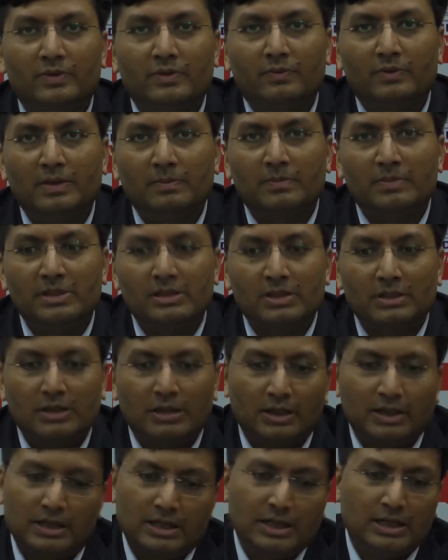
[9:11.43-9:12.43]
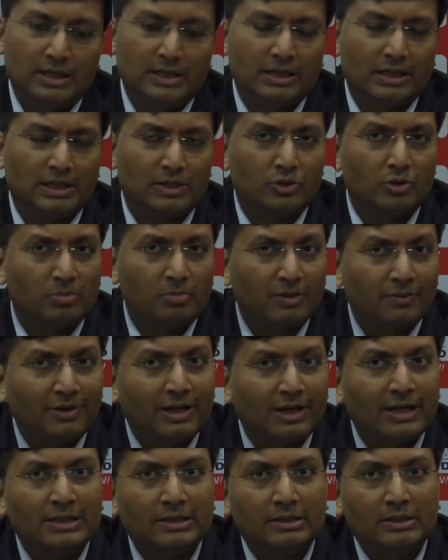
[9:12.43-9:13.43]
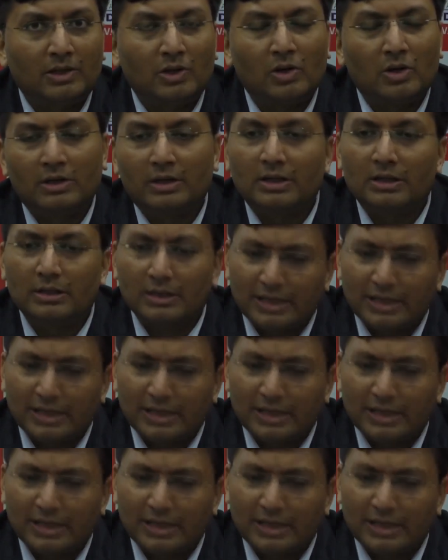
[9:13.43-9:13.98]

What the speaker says: 50% in debt, and I should be fine in the long run.